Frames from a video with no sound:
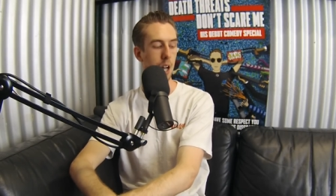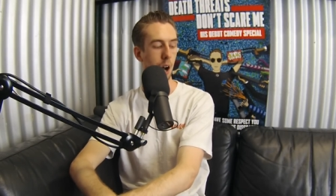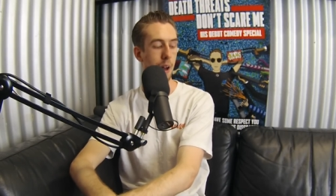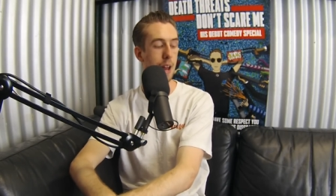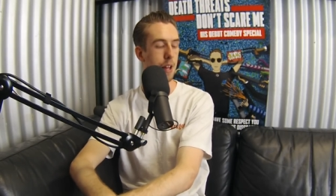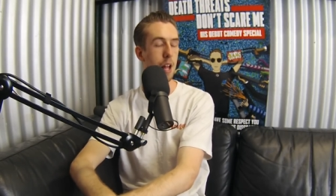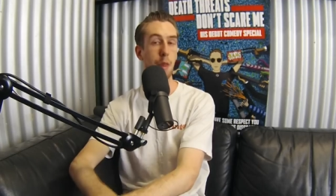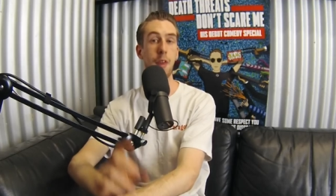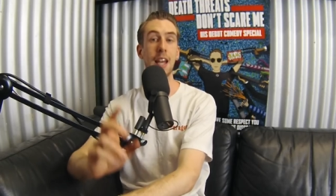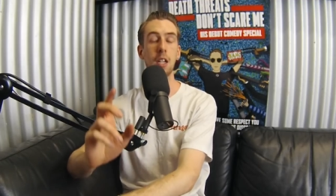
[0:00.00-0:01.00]
All right.
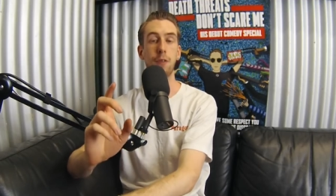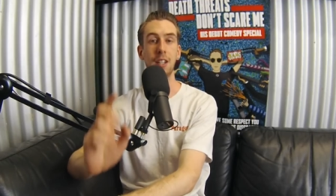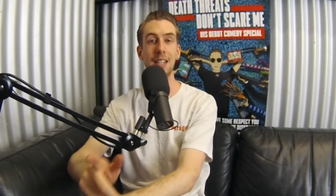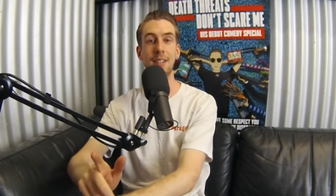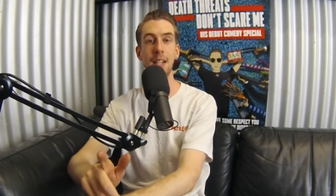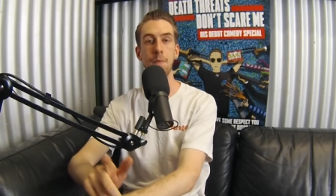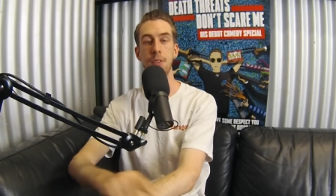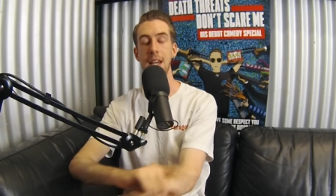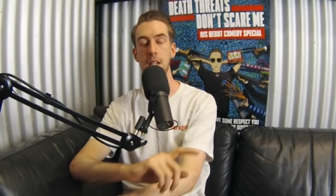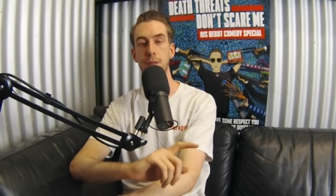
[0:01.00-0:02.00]
Thank you for listening.
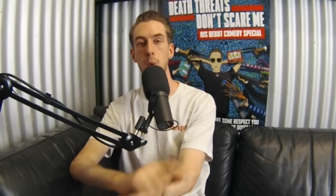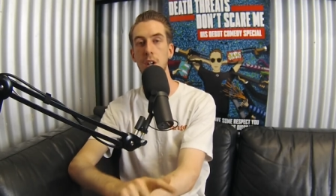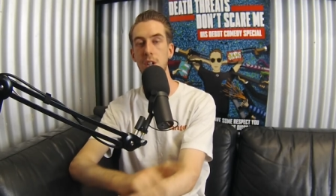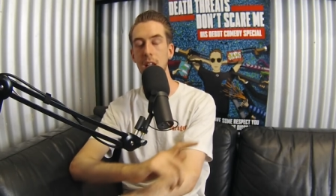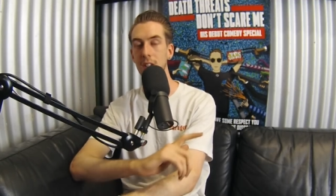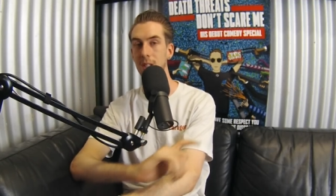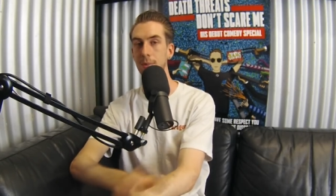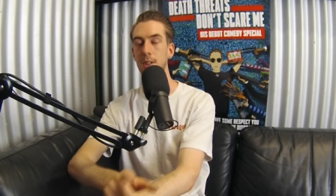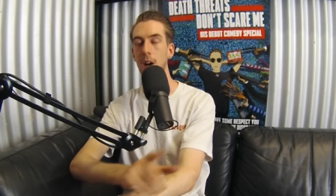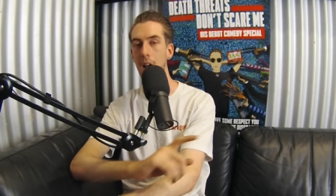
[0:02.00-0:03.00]
Thank you for watching.
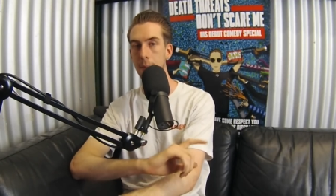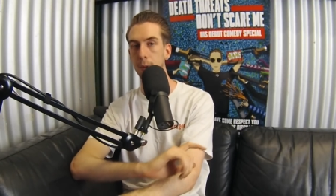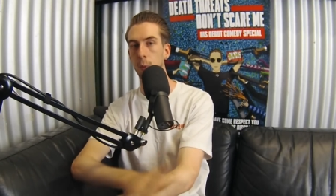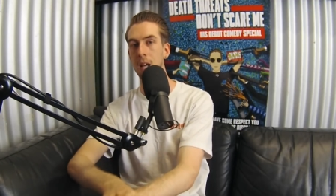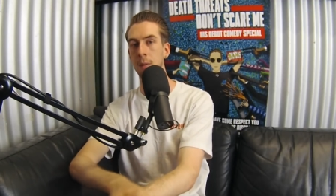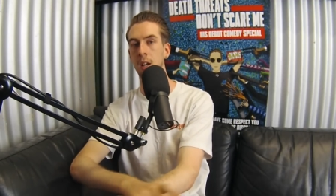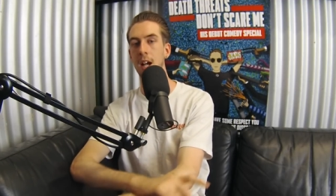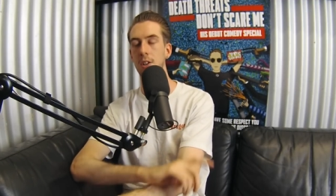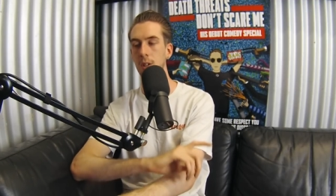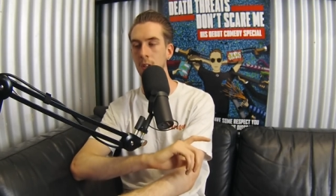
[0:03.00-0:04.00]
Subscribe, rate me on
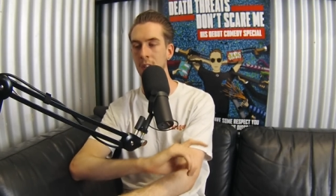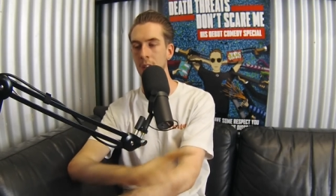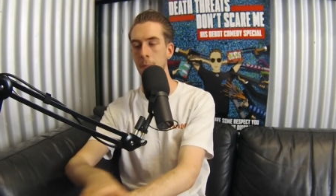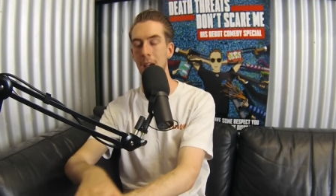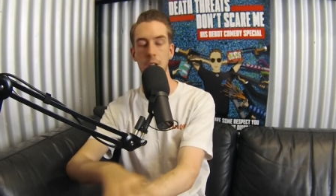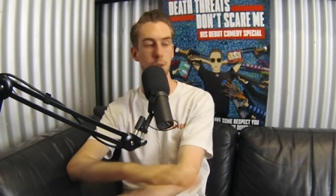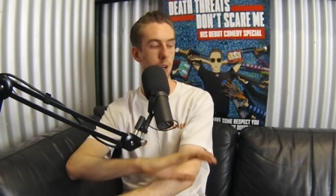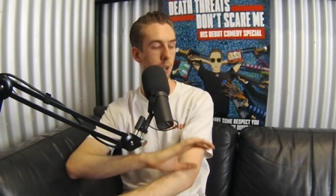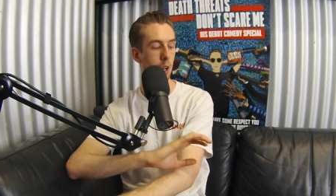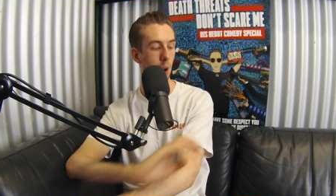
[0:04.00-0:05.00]
iTunes,
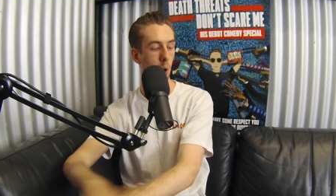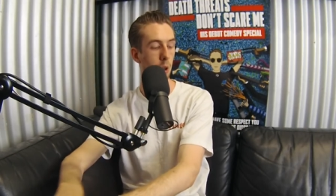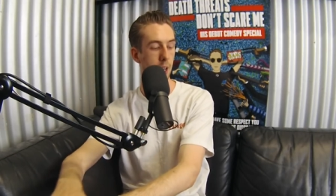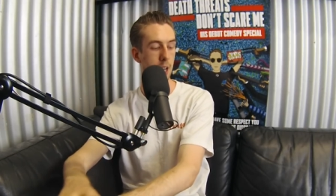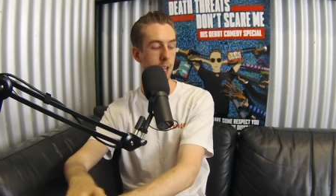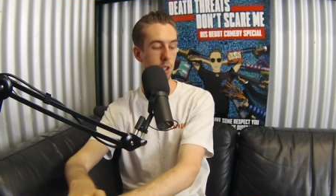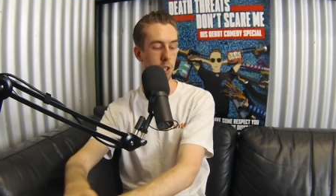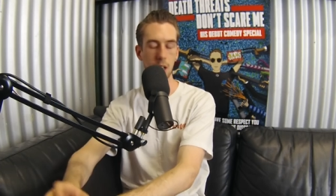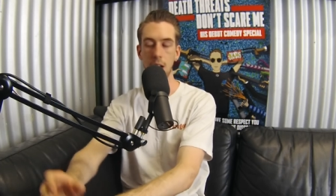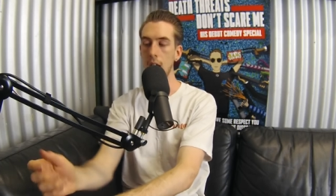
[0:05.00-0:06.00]
Patreon, all that kind of
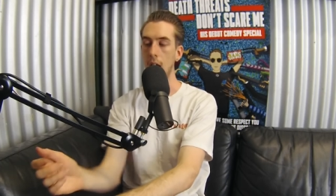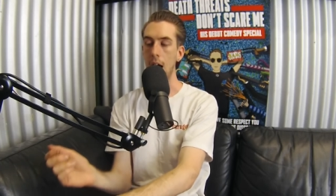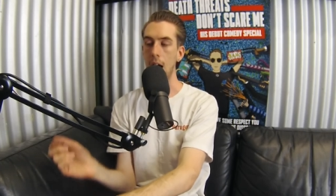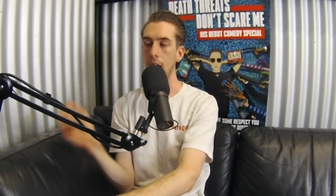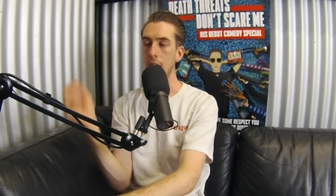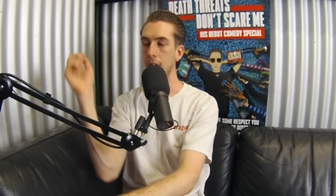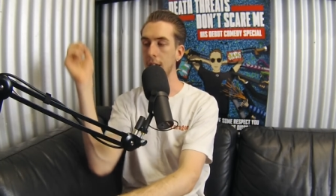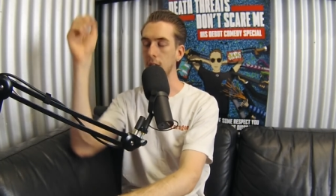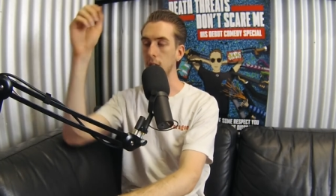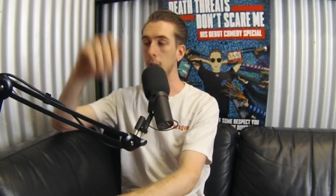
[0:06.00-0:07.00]
shit. Uh,
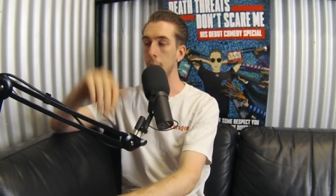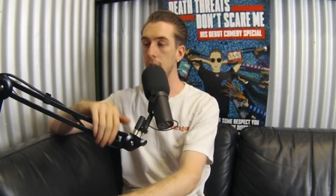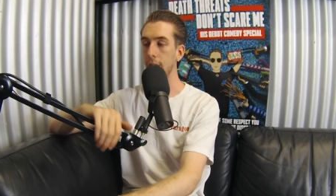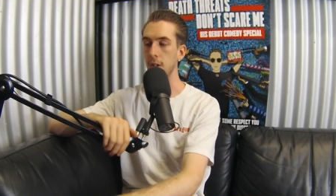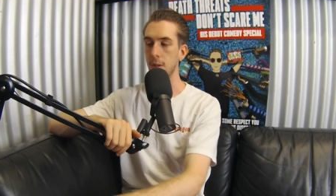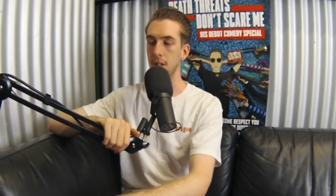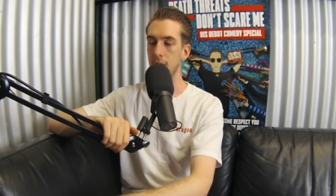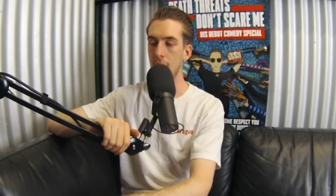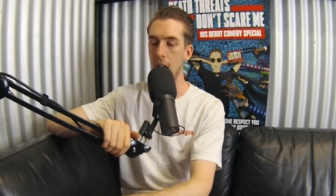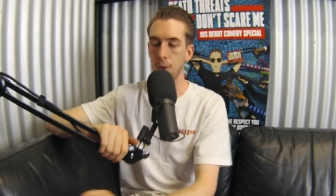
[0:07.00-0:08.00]
thank you. Merry
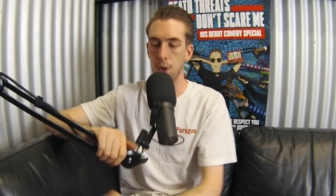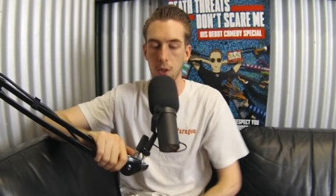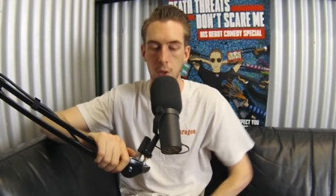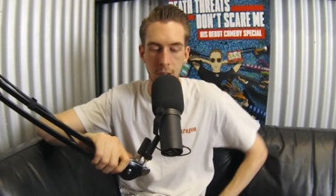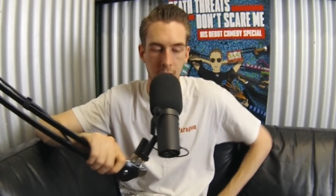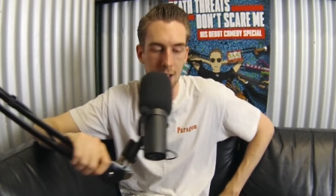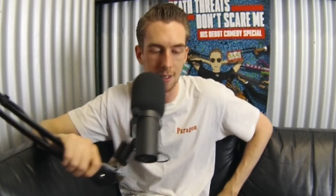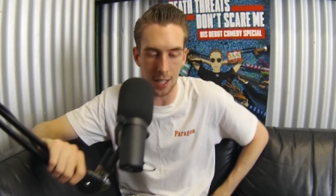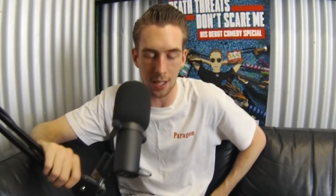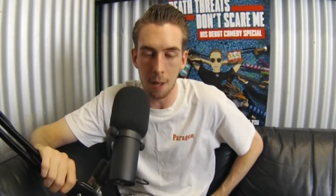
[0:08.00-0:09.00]
Christmas. Have a good
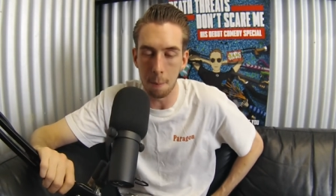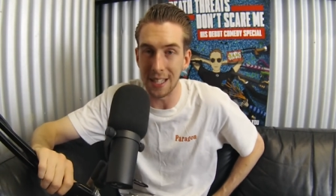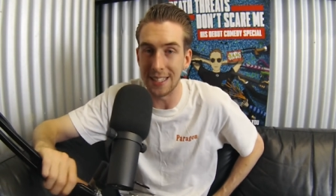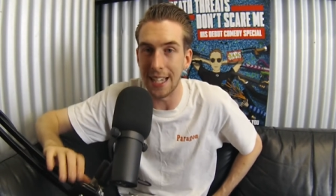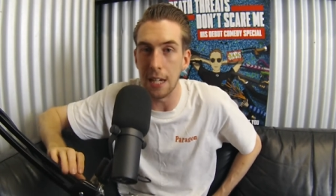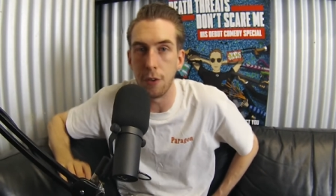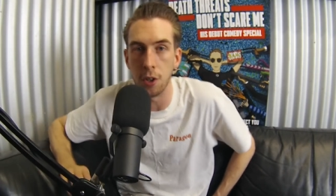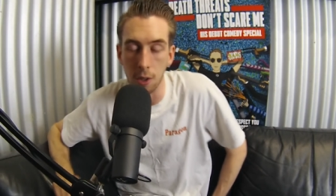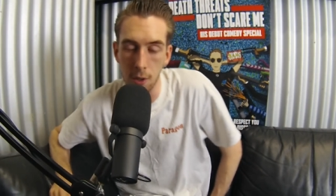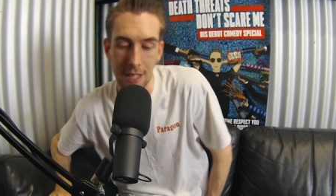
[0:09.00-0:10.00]
2019. Be safe
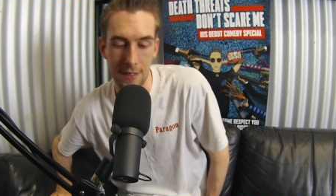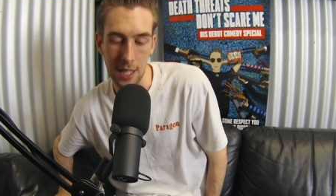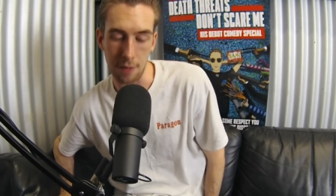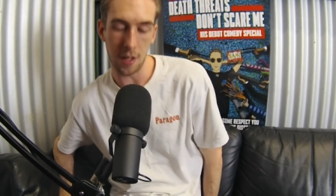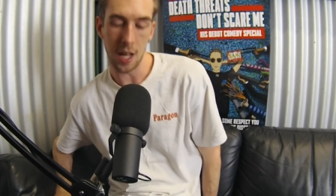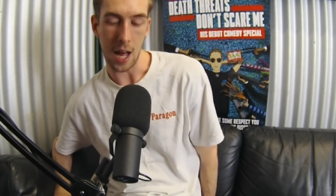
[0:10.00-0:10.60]
on New Year's Eve.